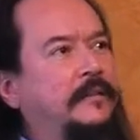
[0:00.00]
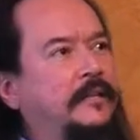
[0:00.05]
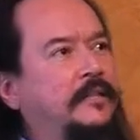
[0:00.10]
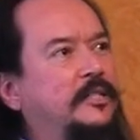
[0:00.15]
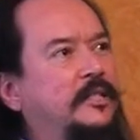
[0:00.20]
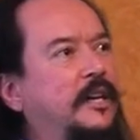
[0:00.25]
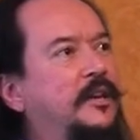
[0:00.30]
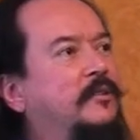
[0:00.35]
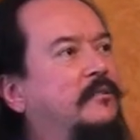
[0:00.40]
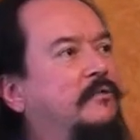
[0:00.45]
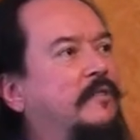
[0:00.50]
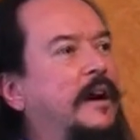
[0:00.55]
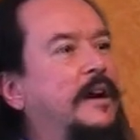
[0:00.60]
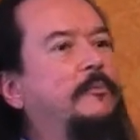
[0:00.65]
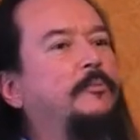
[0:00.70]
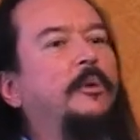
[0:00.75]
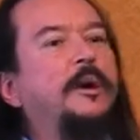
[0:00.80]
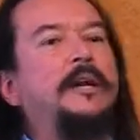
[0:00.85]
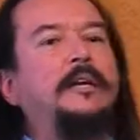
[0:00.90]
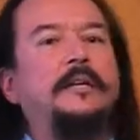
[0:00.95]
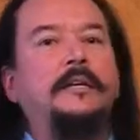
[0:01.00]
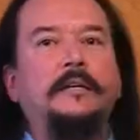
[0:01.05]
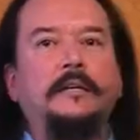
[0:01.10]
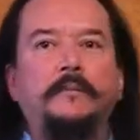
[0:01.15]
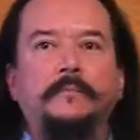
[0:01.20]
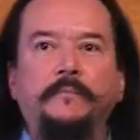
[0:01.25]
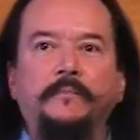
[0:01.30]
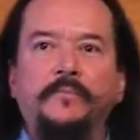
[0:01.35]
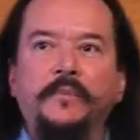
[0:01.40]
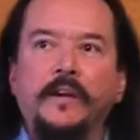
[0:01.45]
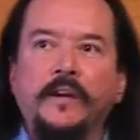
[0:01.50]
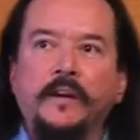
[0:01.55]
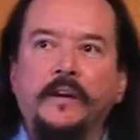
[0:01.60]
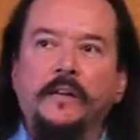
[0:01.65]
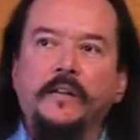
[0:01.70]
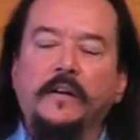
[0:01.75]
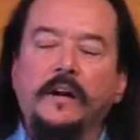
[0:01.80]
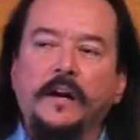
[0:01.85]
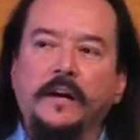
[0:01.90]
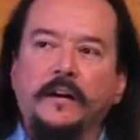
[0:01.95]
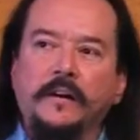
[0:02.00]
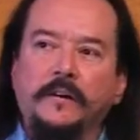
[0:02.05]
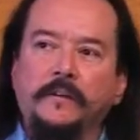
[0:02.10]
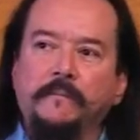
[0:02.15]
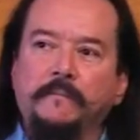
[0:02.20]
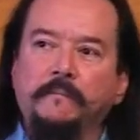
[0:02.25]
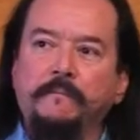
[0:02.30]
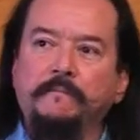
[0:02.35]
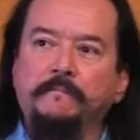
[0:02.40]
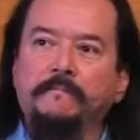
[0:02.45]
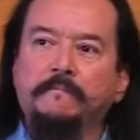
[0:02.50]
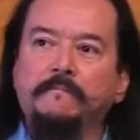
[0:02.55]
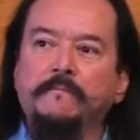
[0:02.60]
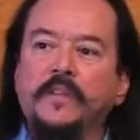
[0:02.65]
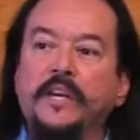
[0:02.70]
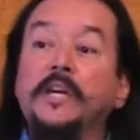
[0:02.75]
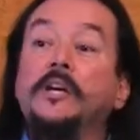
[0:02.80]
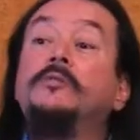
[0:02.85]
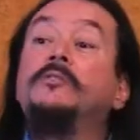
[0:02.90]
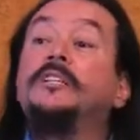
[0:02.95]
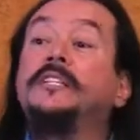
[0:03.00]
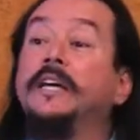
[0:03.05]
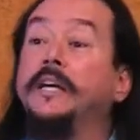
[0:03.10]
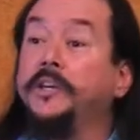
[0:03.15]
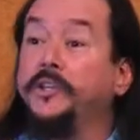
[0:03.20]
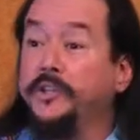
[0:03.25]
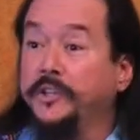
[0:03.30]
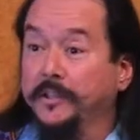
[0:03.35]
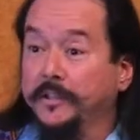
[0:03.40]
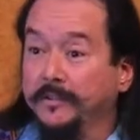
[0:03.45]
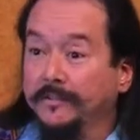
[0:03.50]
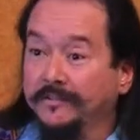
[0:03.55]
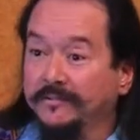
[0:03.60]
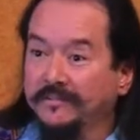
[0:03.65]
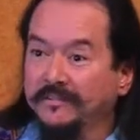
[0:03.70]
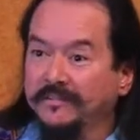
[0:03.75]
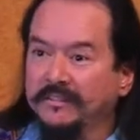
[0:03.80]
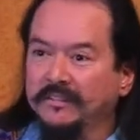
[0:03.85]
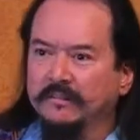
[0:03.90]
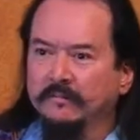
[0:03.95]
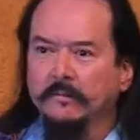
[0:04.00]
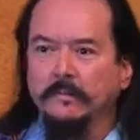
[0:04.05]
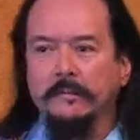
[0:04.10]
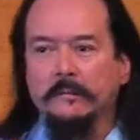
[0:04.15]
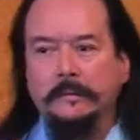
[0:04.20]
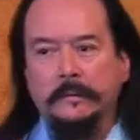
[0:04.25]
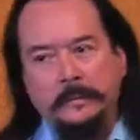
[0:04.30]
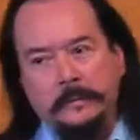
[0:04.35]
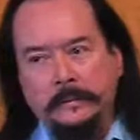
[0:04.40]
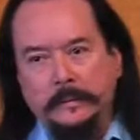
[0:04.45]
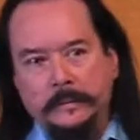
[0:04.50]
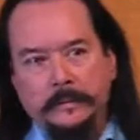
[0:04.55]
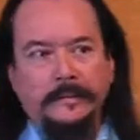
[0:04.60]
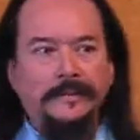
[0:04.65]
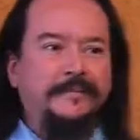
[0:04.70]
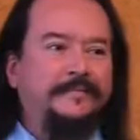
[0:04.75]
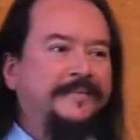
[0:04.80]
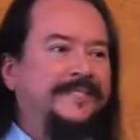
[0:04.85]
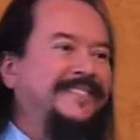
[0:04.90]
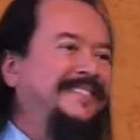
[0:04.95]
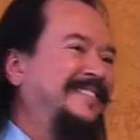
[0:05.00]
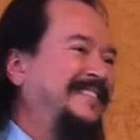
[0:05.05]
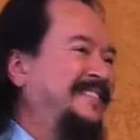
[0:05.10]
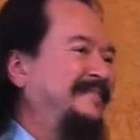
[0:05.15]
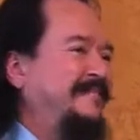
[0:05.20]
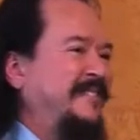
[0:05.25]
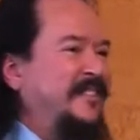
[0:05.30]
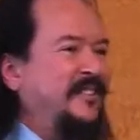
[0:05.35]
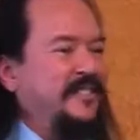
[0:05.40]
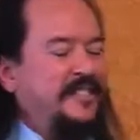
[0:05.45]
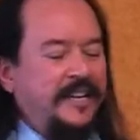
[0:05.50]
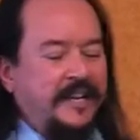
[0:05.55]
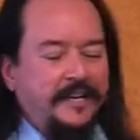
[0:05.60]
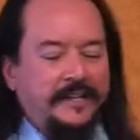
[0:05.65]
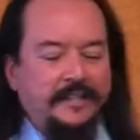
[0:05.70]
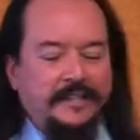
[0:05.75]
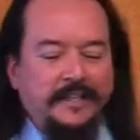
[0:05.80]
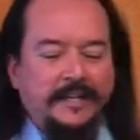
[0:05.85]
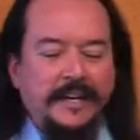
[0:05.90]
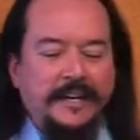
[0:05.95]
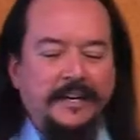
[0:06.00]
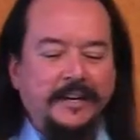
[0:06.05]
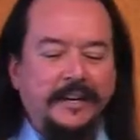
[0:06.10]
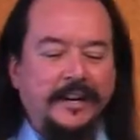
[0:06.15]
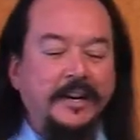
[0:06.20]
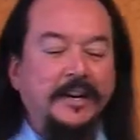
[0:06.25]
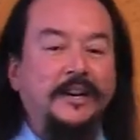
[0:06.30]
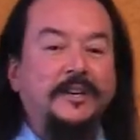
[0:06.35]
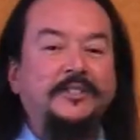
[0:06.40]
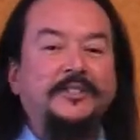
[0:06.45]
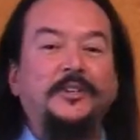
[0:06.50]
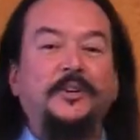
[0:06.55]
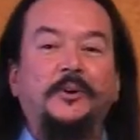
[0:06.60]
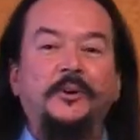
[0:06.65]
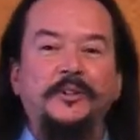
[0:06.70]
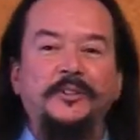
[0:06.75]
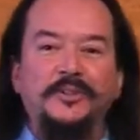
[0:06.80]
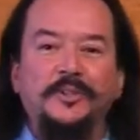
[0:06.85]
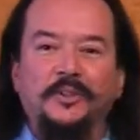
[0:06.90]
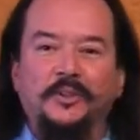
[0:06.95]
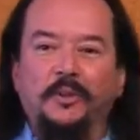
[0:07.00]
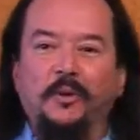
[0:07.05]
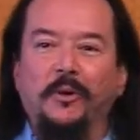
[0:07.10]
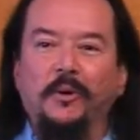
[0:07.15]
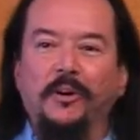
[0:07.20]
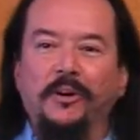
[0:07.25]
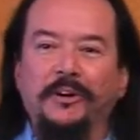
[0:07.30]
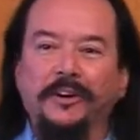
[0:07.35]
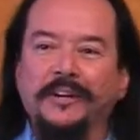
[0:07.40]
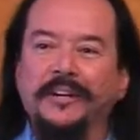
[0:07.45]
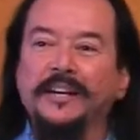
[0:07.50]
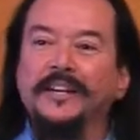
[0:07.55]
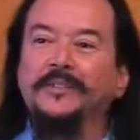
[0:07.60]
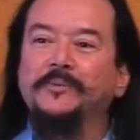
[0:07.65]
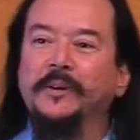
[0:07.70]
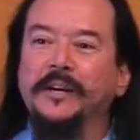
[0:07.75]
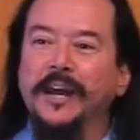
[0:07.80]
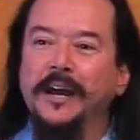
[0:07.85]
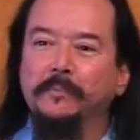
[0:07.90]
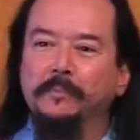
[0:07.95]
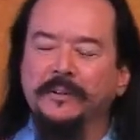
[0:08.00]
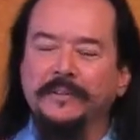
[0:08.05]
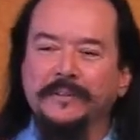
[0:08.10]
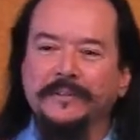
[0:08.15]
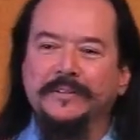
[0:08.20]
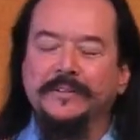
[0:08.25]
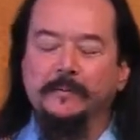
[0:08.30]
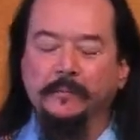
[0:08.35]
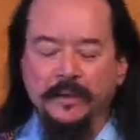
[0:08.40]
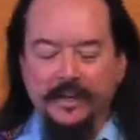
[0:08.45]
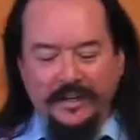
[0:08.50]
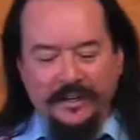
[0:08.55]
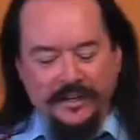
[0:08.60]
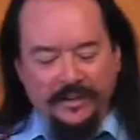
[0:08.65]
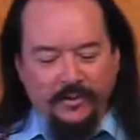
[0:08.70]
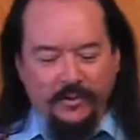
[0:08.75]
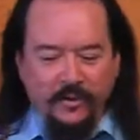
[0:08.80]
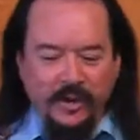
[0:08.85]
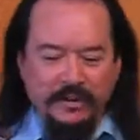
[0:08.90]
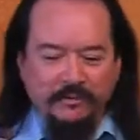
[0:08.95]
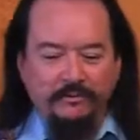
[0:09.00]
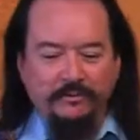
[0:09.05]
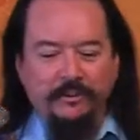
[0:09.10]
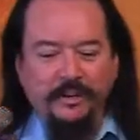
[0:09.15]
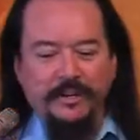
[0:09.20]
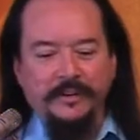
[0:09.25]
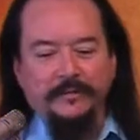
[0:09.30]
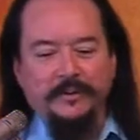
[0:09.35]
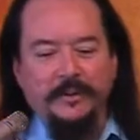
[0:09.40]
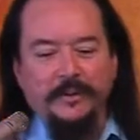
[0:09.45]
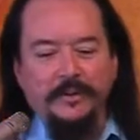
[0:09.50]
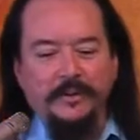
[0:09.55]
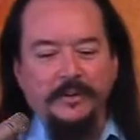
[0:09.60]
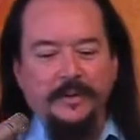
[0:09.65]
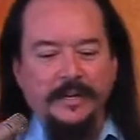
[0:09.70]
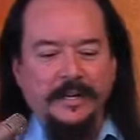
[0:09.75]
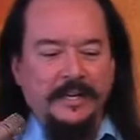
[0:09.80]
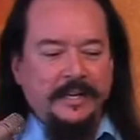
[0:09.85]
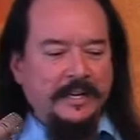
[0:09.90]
say you're vibrating irritation. I'm irritated today. So you go to the store, and guess what happens? Somebody cuts right in front of you,